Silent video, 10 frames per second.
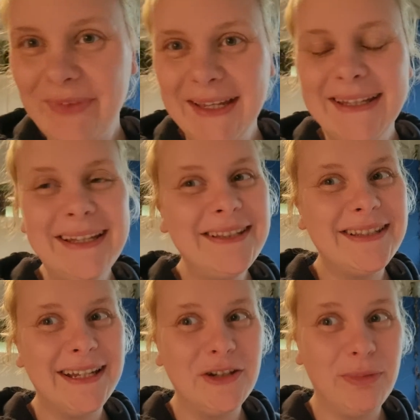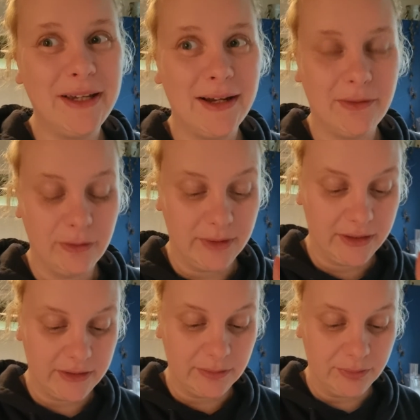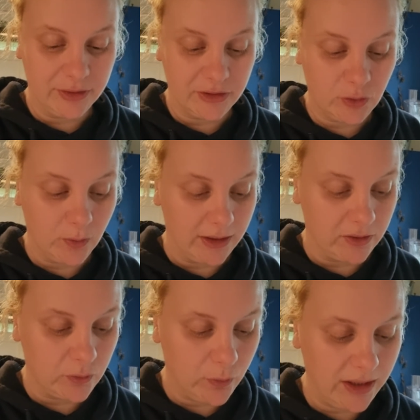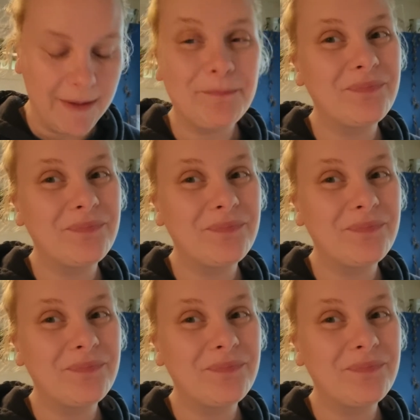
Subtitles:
It did say to be careful because it burns quite quick.